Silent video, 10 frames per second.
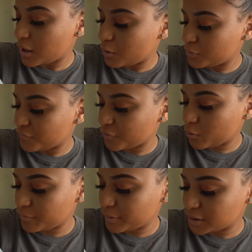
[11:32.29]
I will never
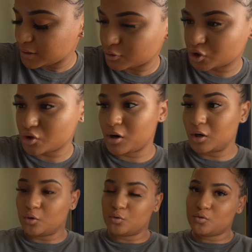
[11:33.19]
quit because I'm
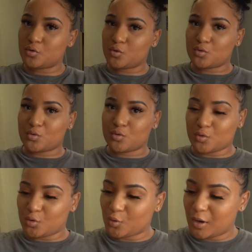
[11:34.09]
strong.
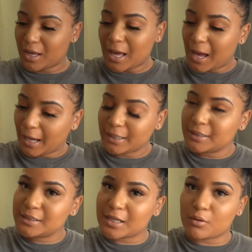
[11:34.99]
Ooh, I
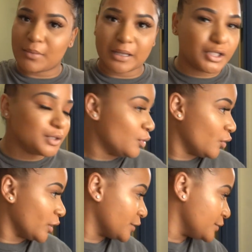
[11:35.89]
need that on my litty
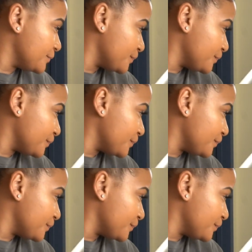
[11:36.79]
board.